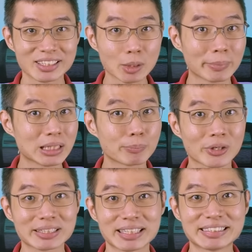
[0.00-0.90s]
Not many
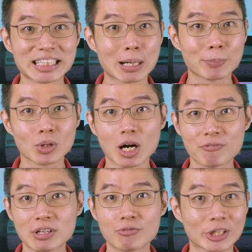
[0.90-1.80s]
brokers in Singapore
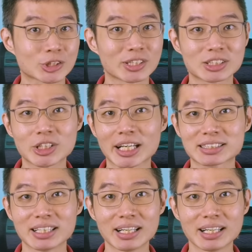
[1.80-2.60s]
offer fractional shares.